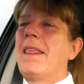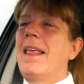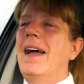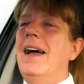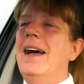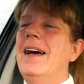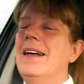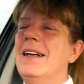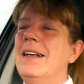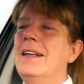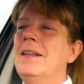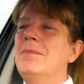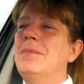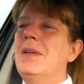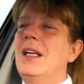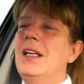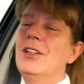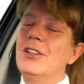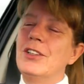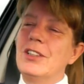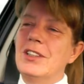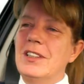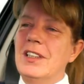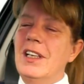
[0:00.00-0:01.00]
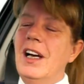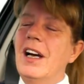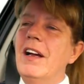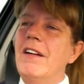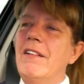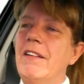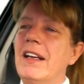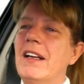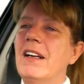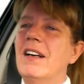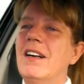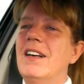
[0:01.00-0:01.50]
Um, I looked at
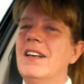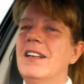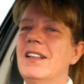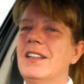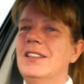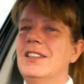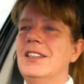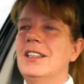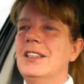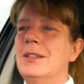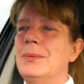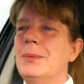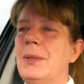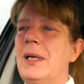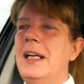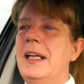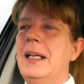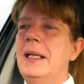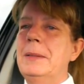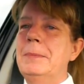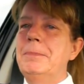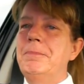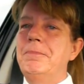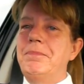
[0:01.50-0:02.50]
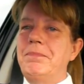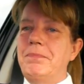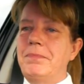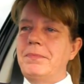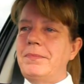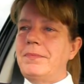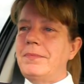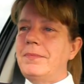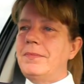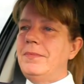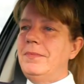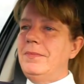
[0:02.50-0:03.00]
hiring cars as well,
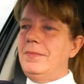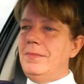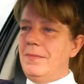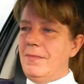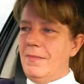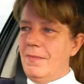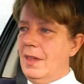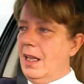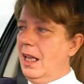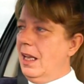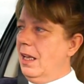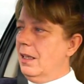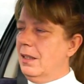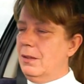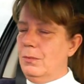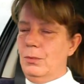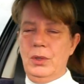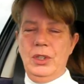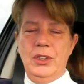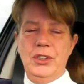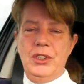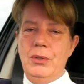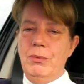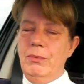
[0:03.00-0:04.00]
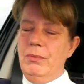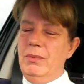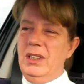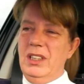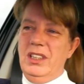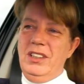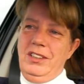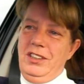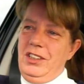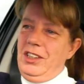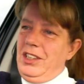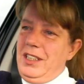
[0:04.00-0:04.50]
and we'll,
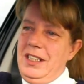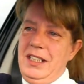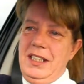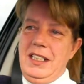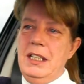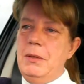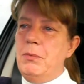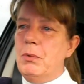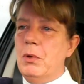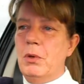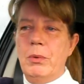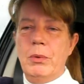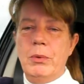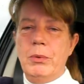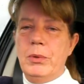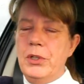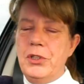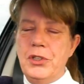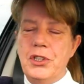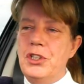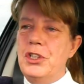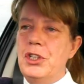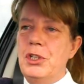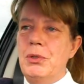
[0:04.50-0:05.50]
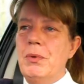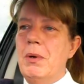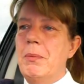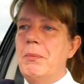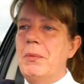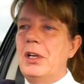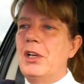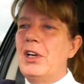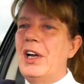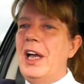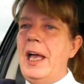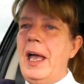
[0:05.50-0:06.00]
we'll just see what we want to do when
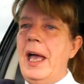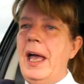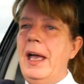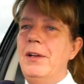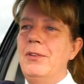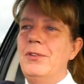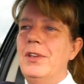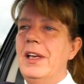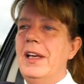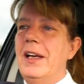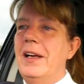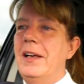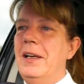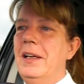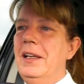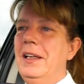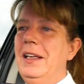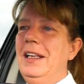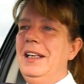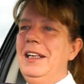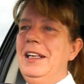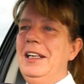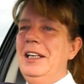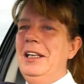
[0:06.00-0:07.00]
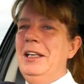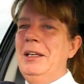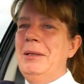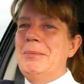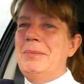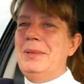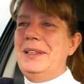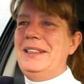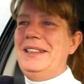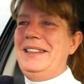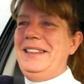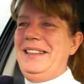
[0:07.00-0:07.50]
we get out there.
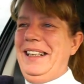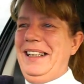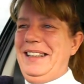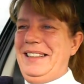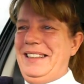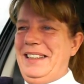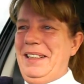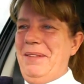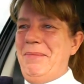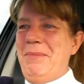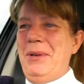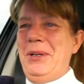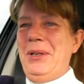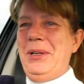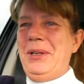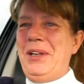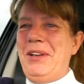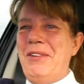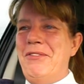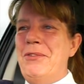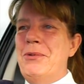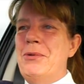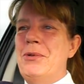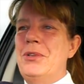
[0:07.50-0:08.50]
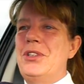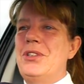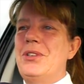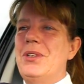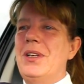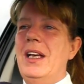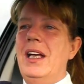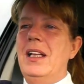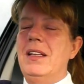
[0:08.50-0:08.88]
But yes, I'm looking forward to it.